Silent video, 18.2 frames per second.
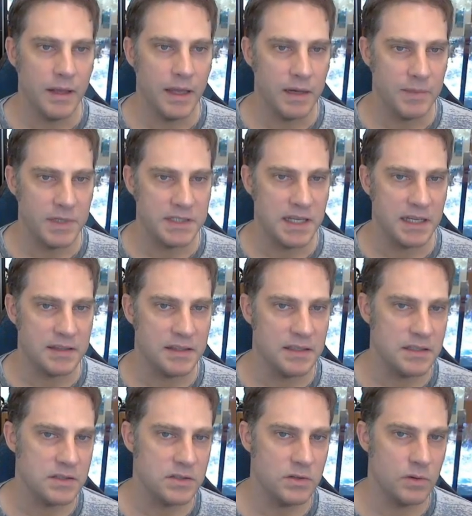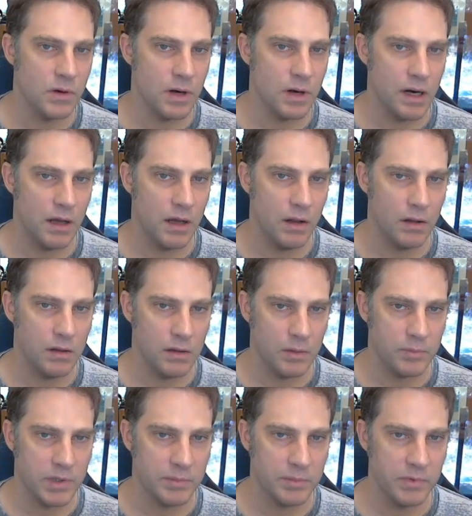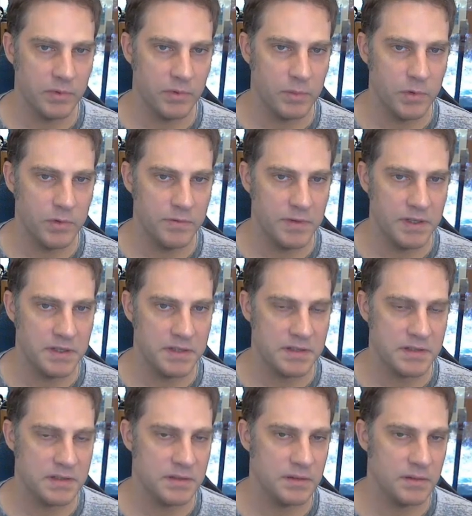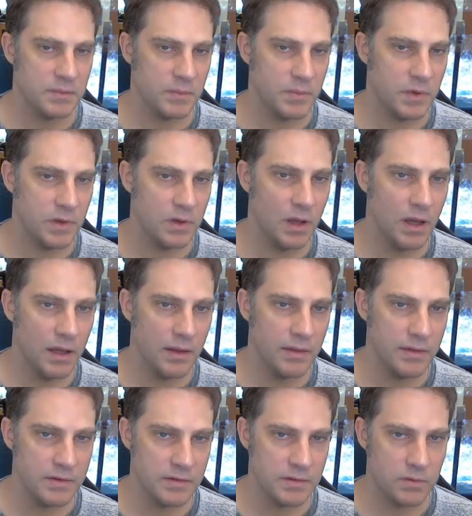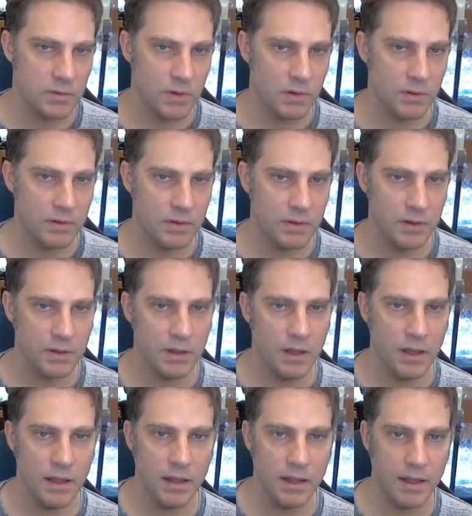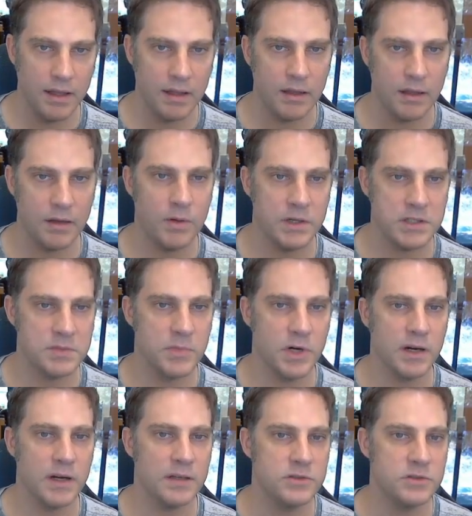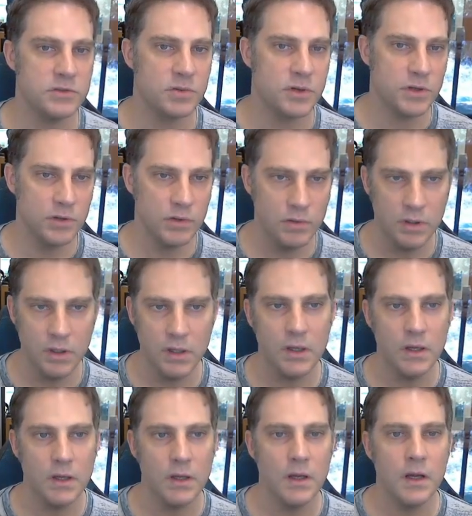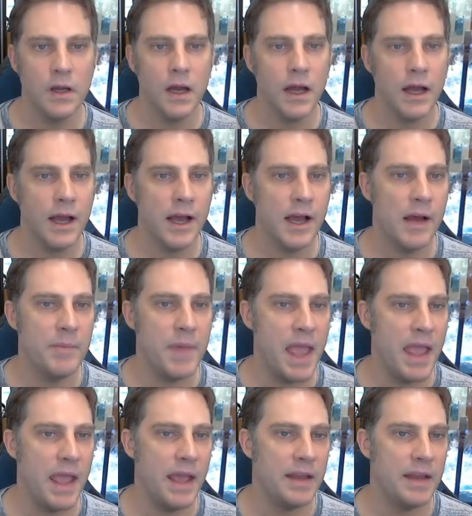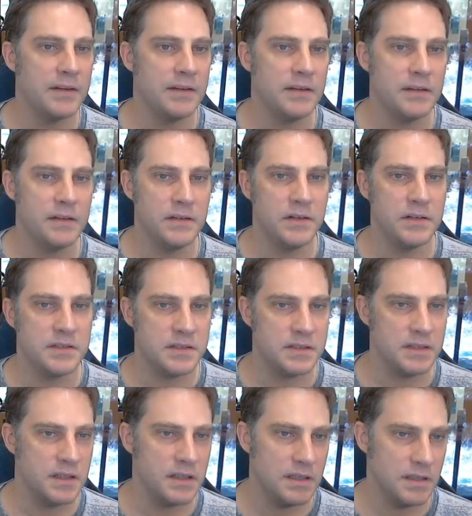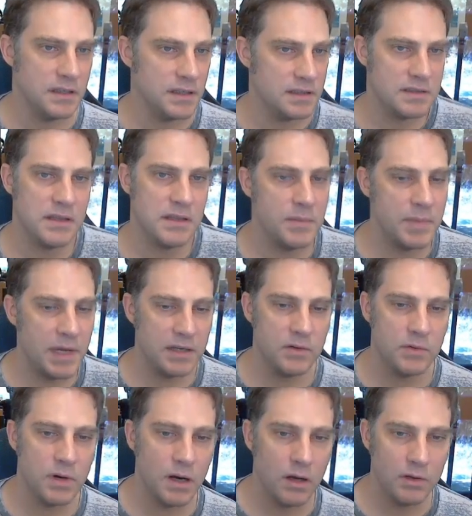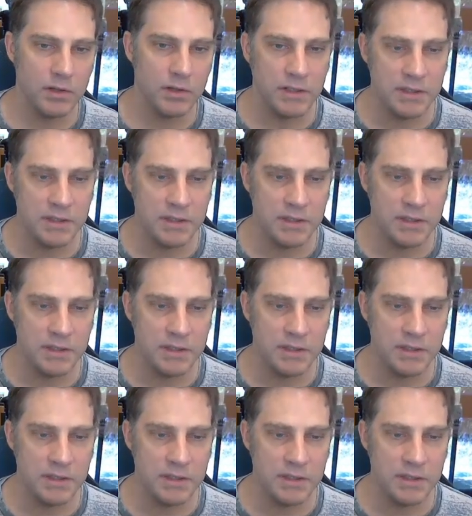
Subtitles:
And I'm going to take this URL. I'll probably remove this this quote question mark true. And you can see that's not a bad URL.